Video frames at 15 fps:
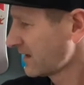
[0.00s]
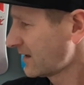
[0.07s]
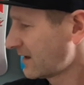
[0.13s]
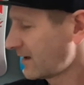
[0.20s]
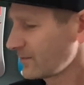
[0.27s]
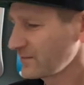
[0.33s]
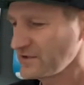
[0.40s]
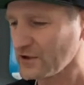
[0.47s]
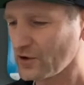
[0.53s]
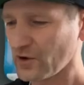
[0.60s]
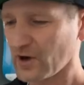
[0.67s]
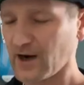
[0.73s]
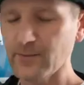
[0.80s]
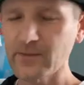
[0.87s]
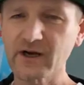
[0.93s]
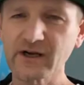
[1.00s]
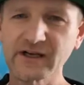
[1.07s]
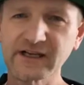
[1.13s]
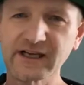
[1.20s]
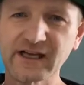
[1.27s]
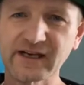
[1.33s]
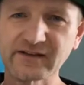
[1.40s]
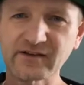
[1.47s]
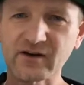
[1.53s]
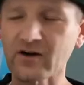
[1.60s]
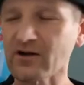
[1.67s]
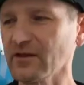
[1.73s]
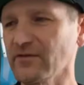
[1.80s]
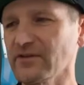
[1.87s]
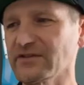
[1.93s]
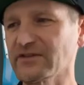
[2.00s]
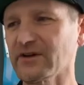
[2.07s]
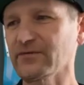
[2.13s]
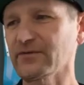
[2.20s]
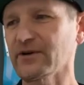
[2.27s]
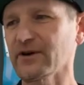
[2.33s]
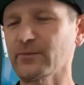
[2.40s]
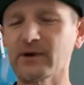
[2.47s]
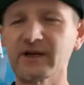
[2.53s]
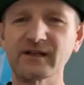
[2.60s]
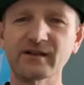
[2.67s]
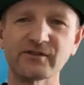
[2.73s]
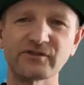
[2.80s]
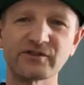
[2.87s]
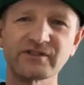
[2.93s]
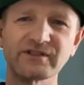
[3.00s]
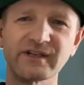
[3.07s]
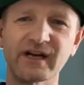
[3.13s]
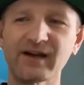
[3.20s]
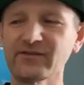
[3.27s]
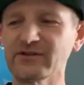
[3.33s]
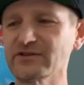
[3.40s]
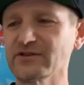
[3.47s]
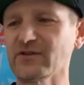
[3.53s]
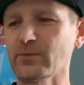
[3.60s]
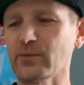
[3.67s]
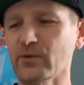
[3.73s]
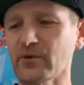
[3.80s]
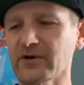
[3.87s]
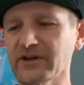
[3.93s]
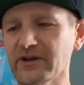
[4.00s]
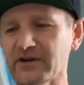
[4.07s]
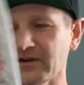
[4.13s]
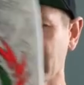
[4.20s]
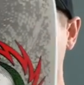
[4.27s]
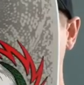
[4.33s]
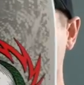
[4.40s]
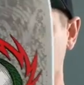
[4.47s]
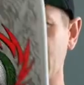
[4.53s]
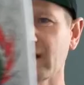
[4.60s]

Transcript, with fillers: Um, so I'm not going to get into all of the stuff around Mike. Let's just dive into the board here.